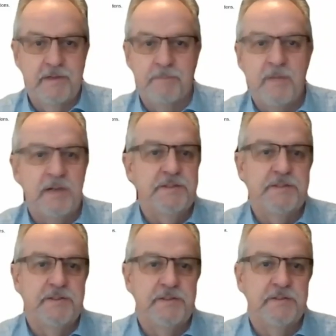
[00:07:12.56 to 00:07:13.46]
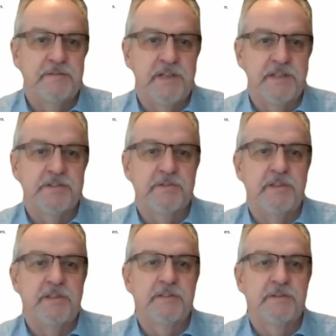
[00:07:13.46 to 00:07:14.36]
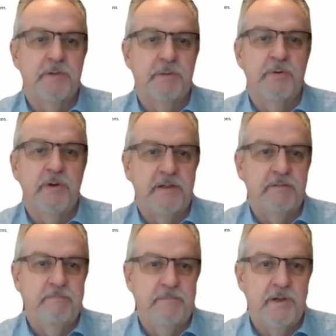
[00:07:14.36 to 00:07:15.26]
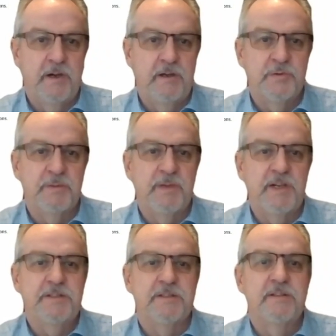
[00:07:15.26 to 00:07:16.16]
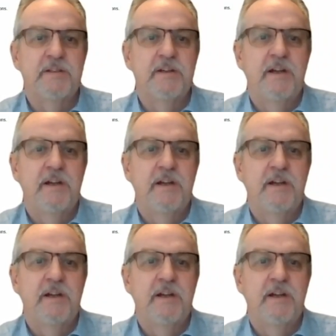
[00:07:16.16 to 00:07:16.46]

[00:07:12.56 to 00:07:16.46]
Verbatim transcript: a multitude of touchscreens to operate your home automation